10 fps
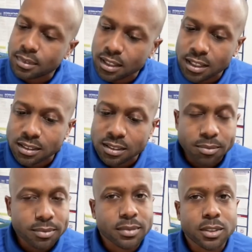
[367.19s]
listen
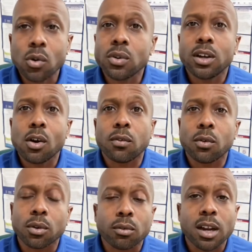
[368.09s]
don't get over
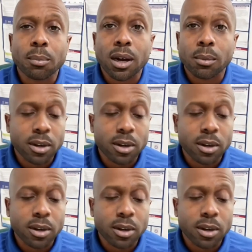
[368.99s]
on grandma